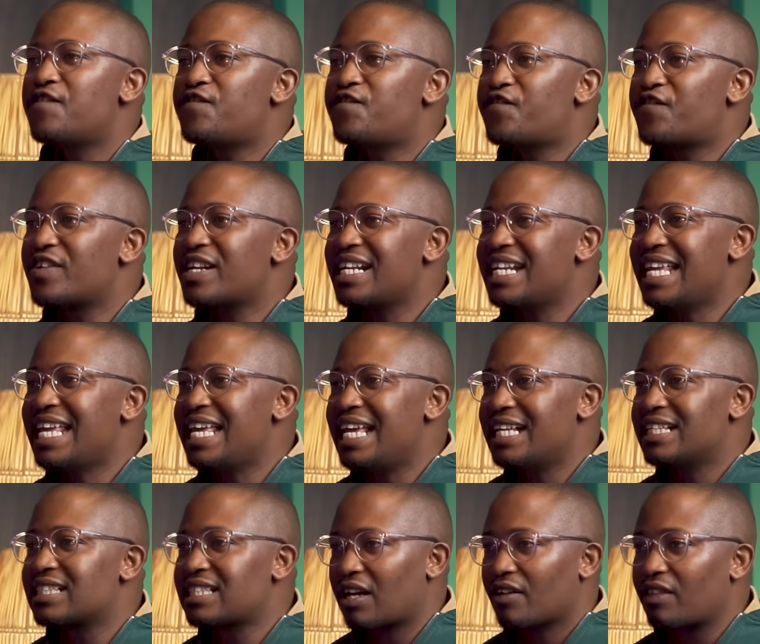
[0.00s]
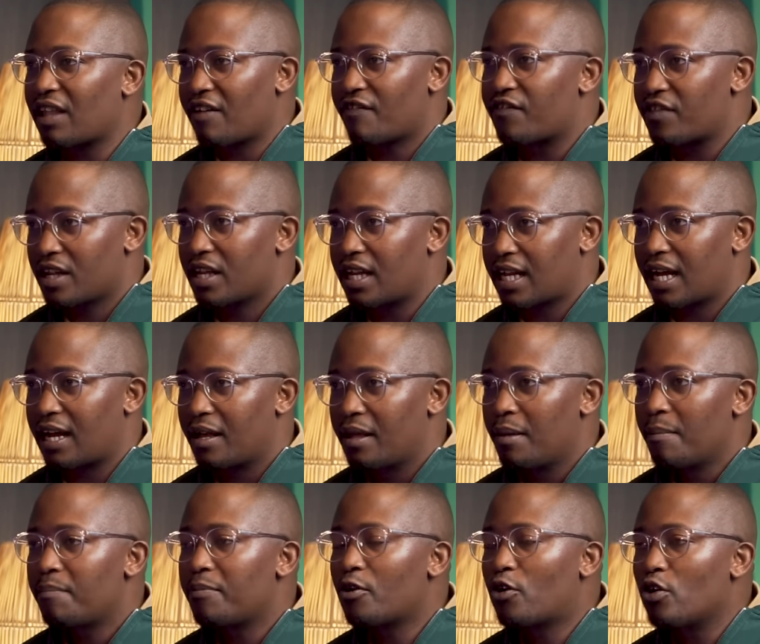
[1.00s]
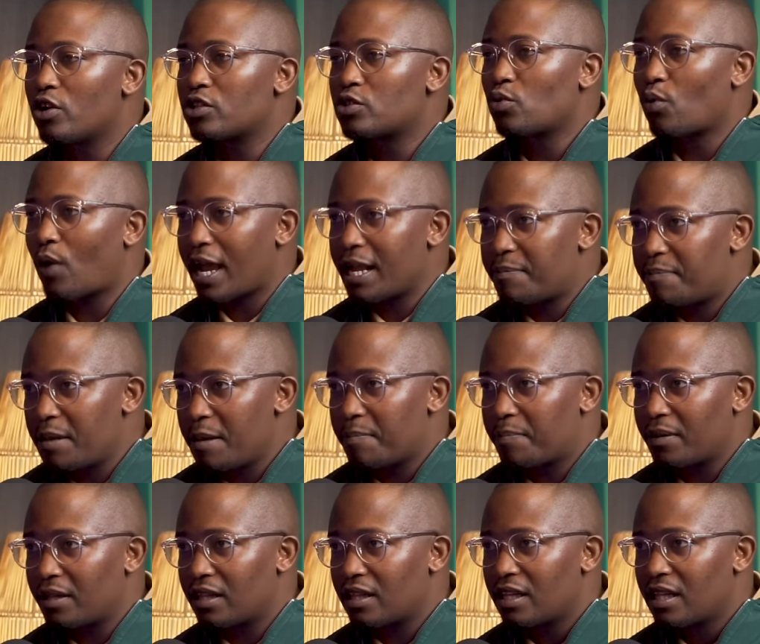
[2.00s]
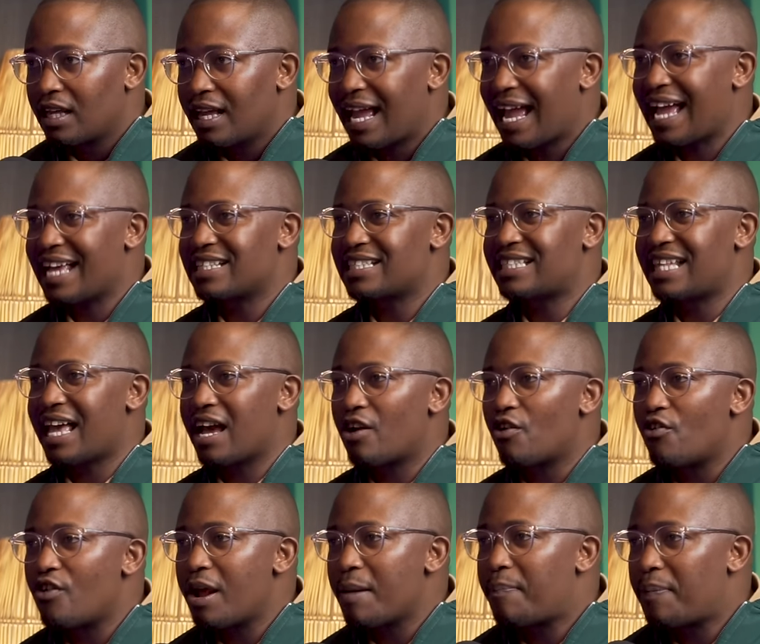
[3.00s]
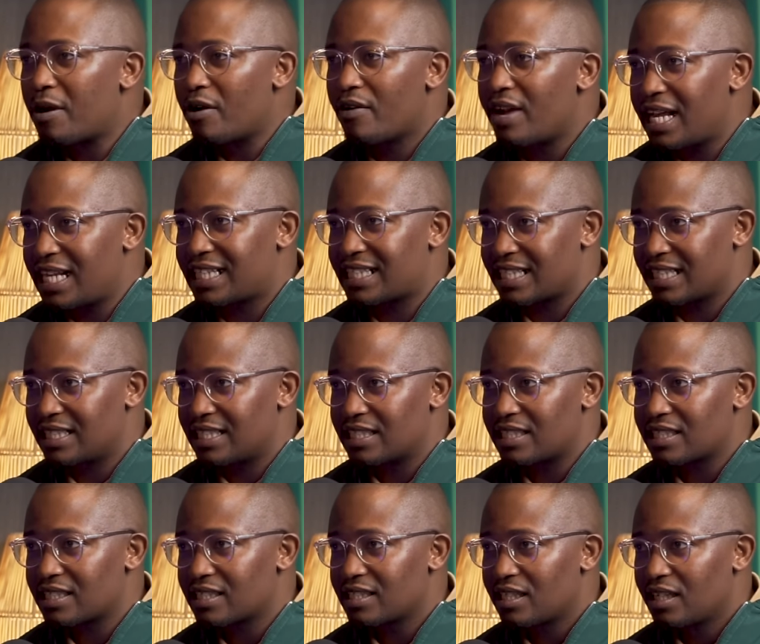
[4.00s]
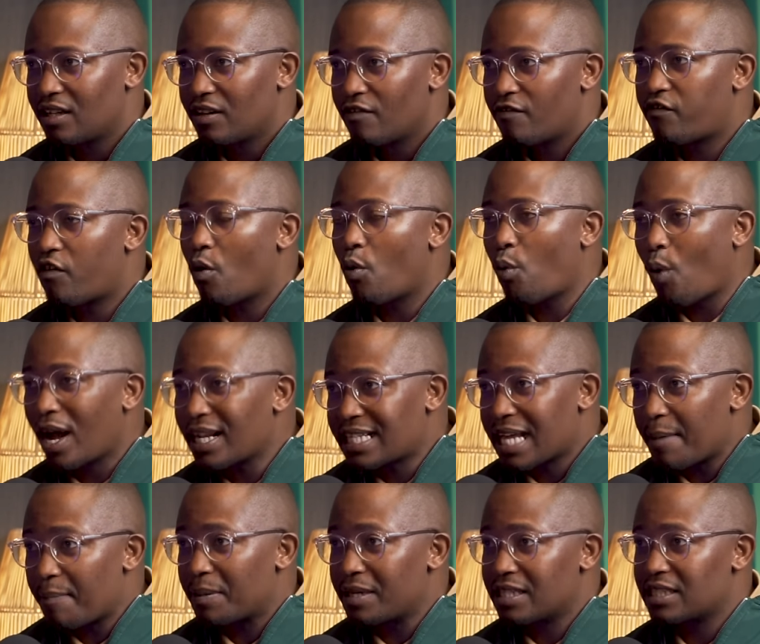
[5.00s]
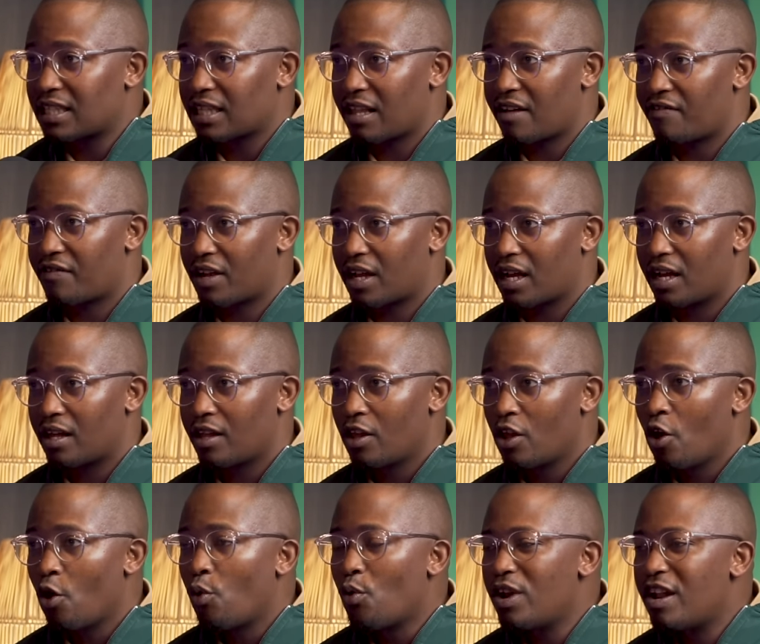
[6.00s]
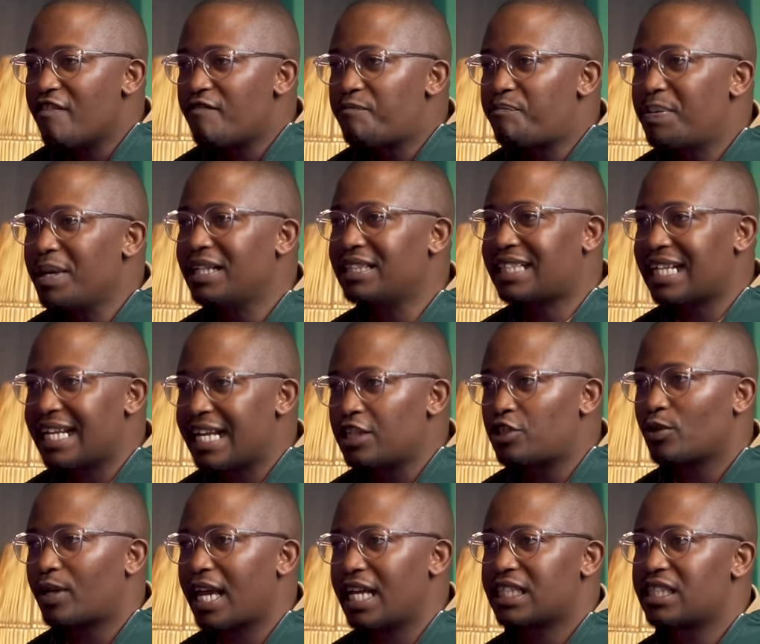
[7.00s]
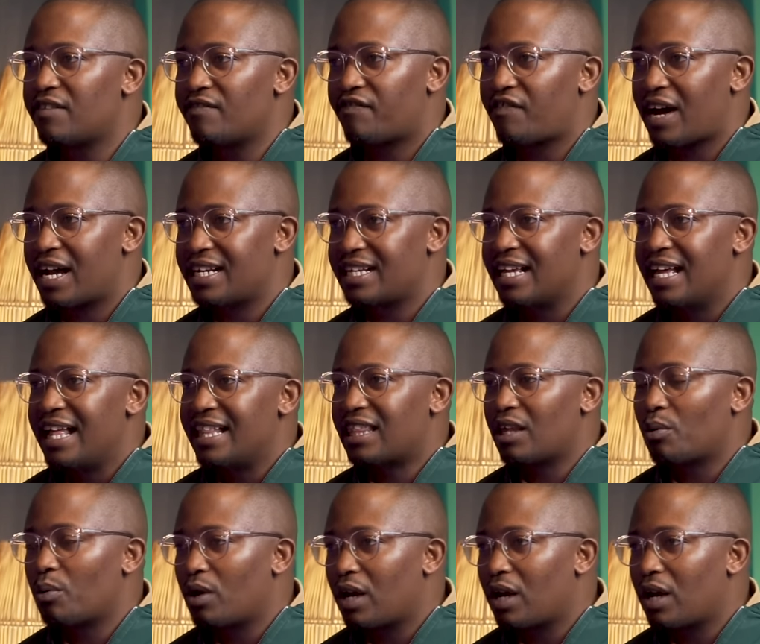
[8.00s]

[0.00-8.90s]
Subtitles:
free in South Africa. Because white people, as their reparations for what happened in South Africa, will have built an education fund that